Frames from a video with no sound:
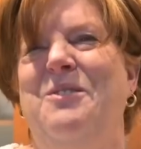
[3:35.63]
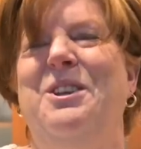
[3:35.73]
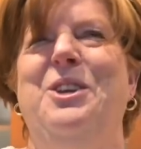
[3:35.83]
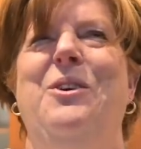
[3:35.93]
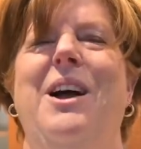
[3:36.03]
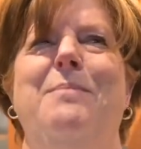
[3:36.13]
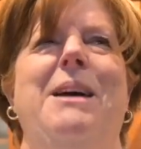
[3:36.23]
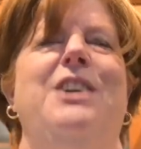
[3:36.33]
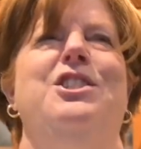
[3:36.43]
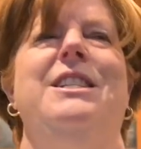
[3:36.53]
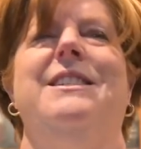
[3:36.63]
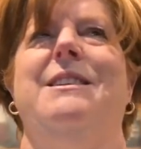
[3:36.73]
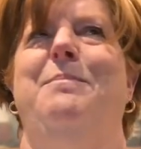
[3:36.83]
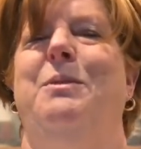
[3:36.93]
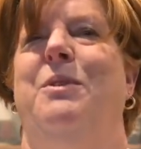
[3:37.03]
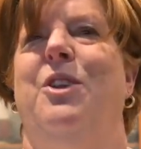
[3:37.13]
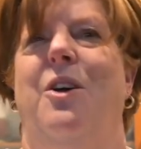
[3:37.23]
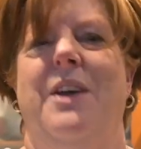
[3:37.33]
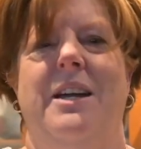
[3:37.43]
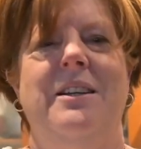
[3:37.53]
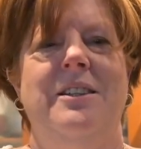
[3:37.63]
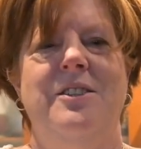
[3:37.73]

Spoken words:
You know, I'm imagining something with all that